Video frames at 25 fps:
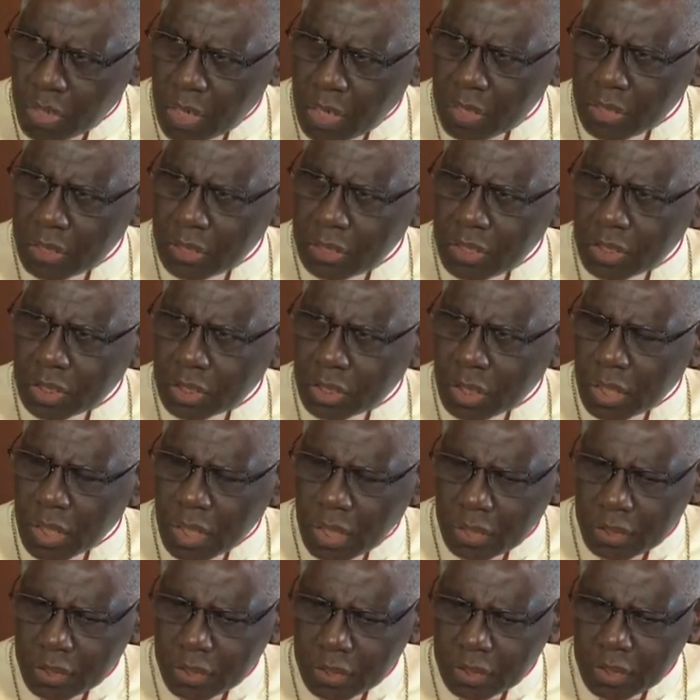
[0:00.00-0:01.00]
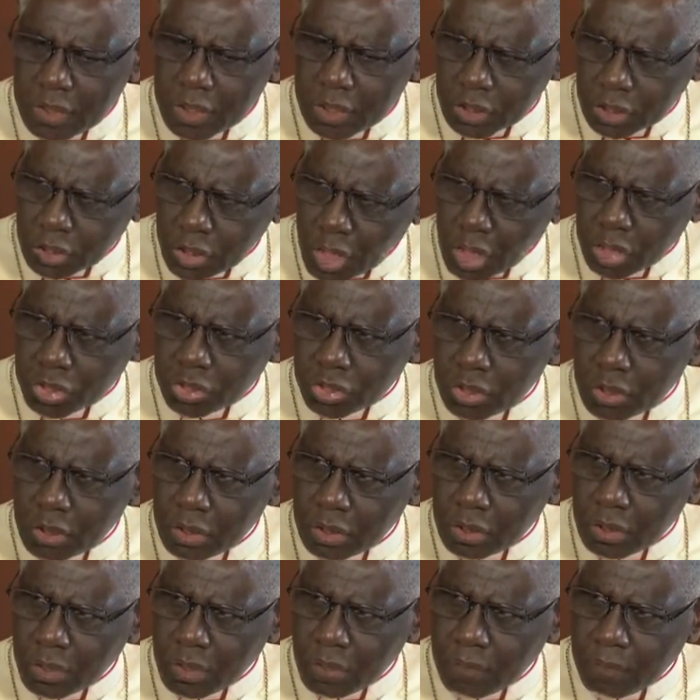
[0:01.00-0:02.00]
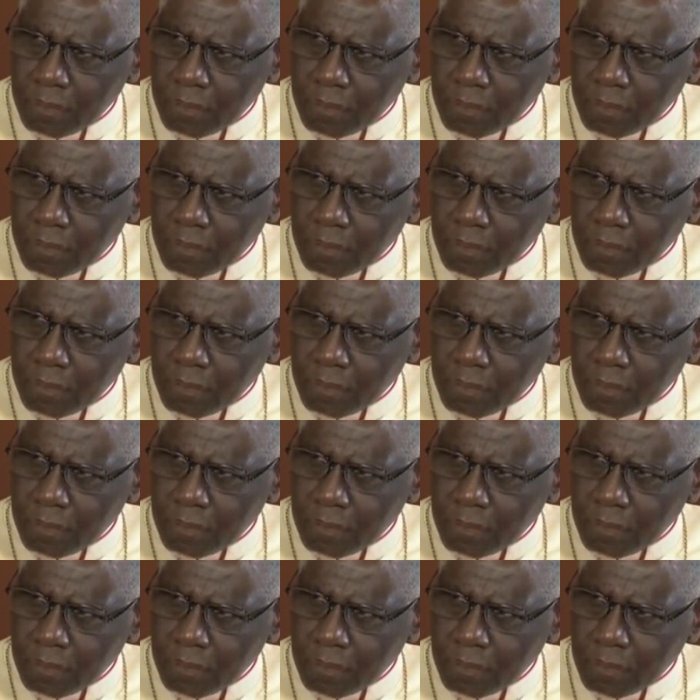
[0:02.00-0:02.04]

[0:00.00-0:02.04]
and destruction. You know?